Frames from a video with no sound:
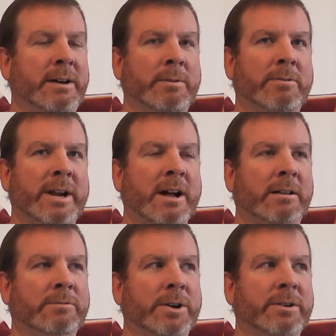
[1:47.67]
We were at
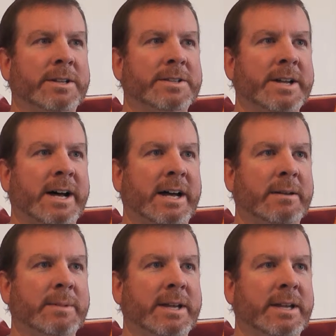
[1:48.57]
Holland Road at the
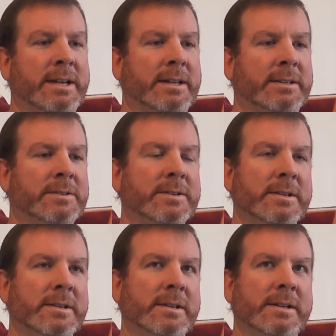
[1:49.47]
time, and
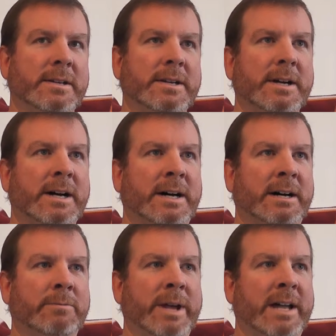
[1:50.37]

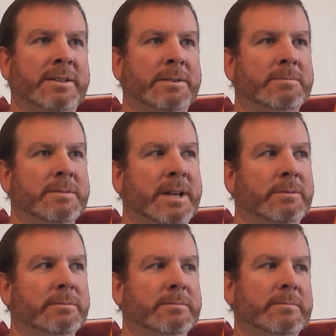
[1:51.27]
we had to, you
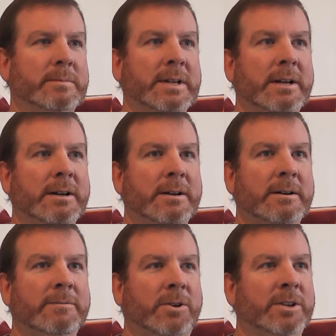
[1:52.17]
know,
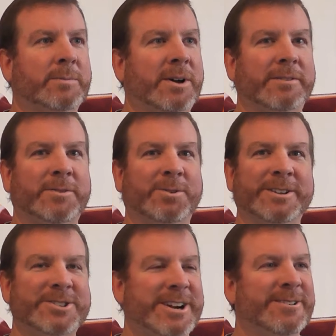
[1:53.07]
fold up all the
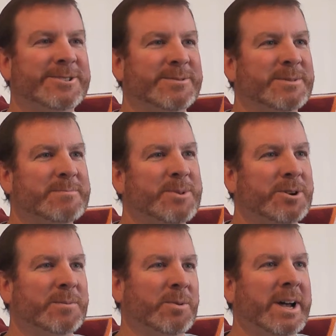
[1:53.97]
folding chairs and
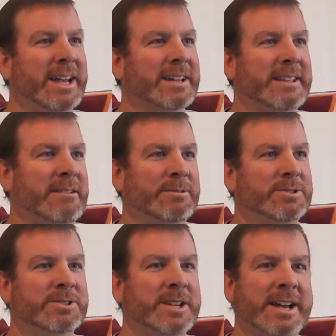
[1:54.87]
put them away. And that
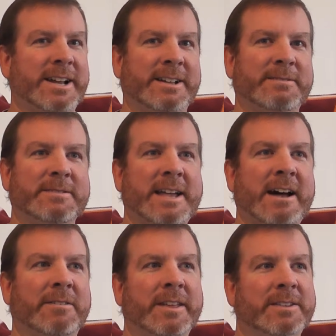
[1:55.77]
was just kind of
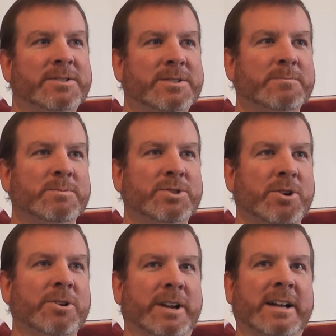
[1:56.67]
how things
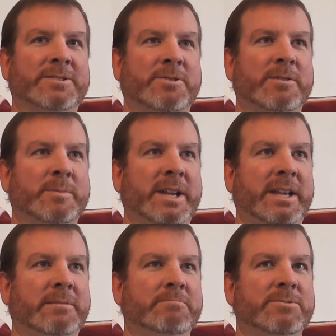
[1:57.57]
started. I started
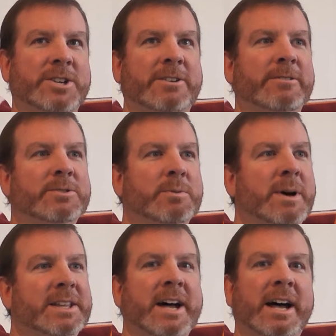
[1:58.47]
being generous with
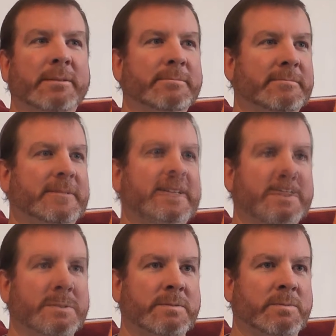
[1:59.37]
my time,
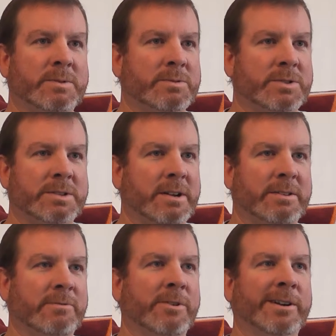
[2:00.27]
which was, you know,
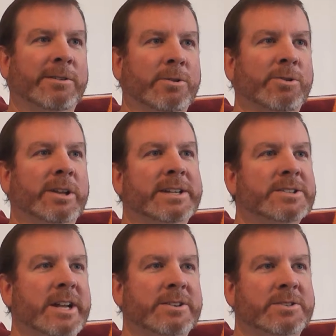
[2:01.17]
the real early
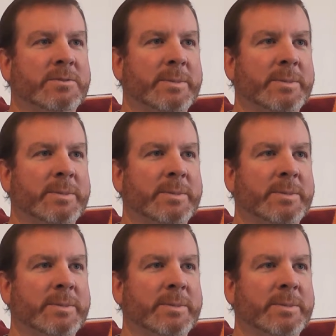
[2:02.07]
stages of